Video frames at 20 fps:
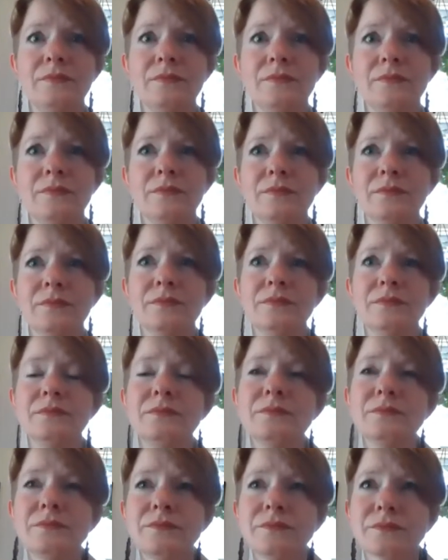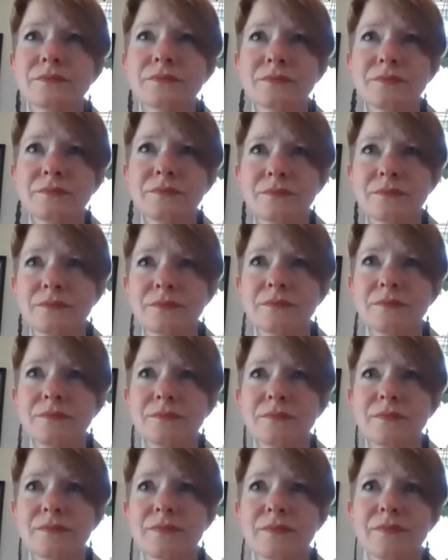
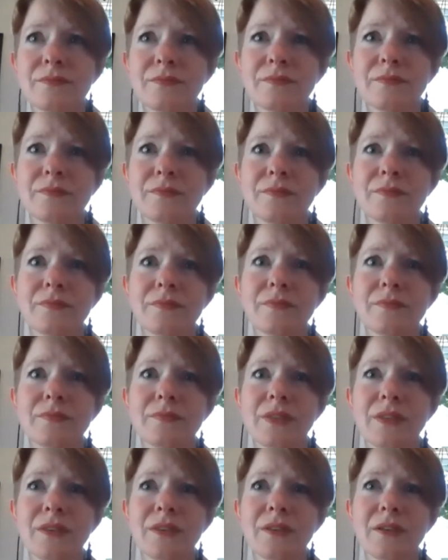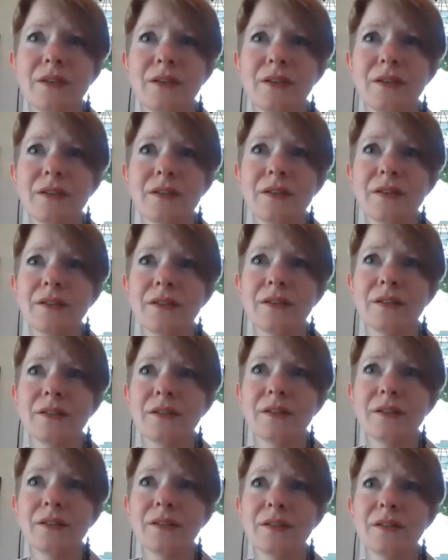
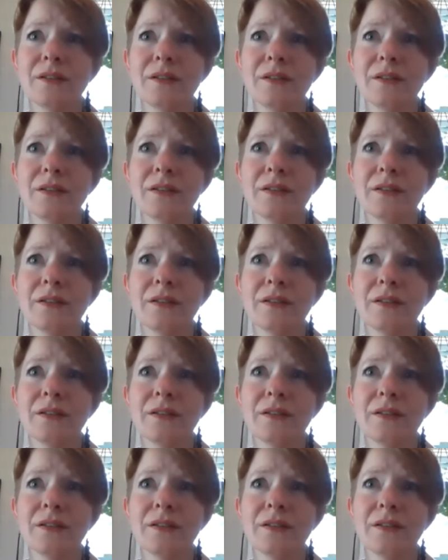(not speaking)